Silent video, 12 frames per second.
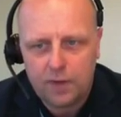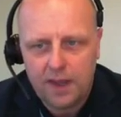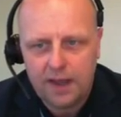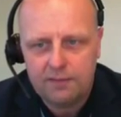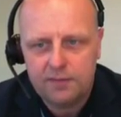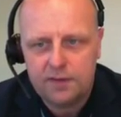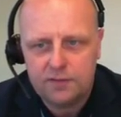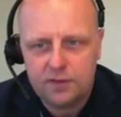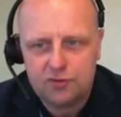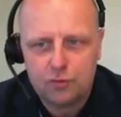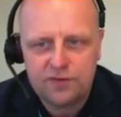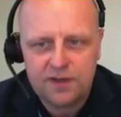we have the
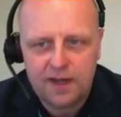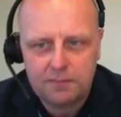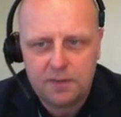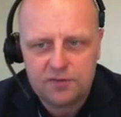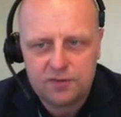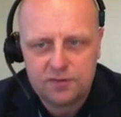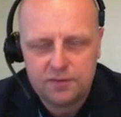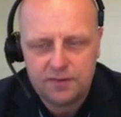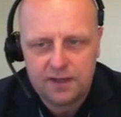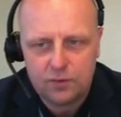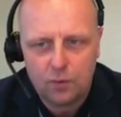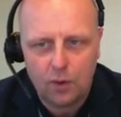three segments
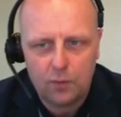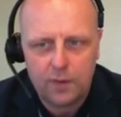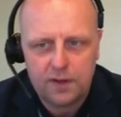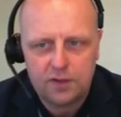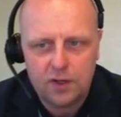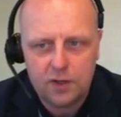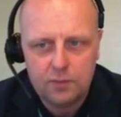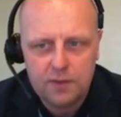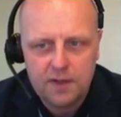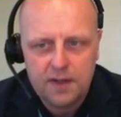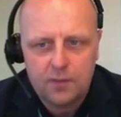that you already know: